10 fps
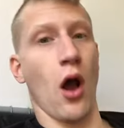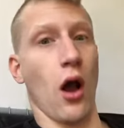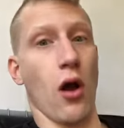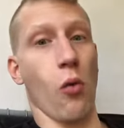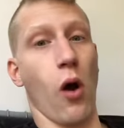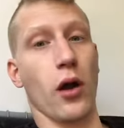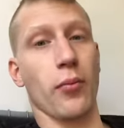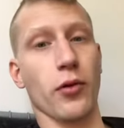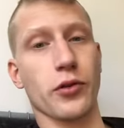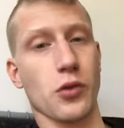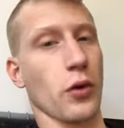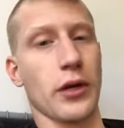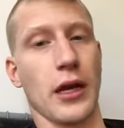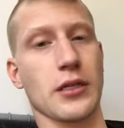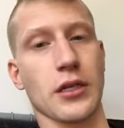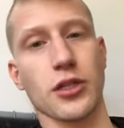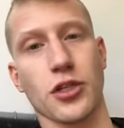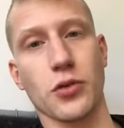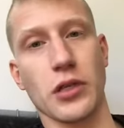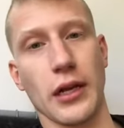Water balloons, or you guys can just
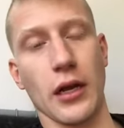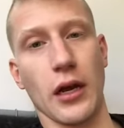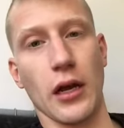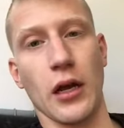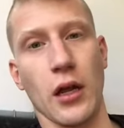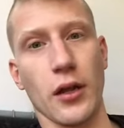use like a